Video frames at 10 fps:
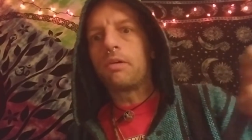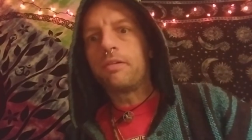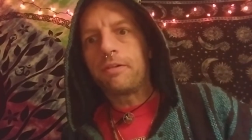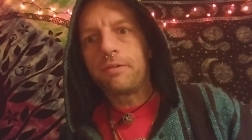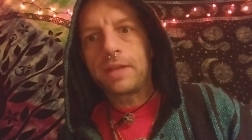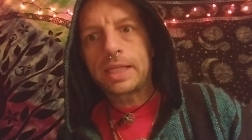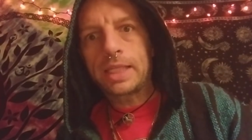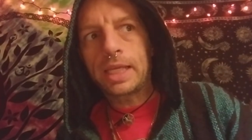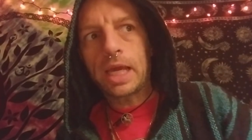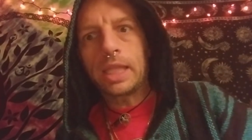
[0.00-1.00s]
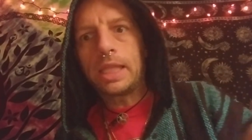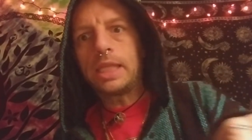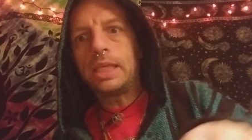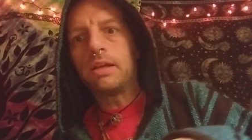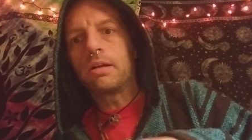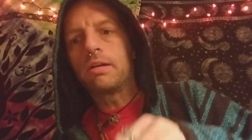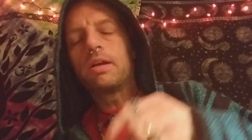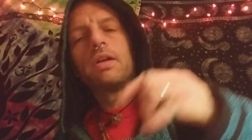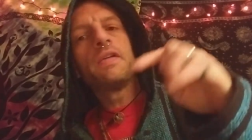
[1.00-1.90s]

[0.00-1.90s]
We're reflecting on the year,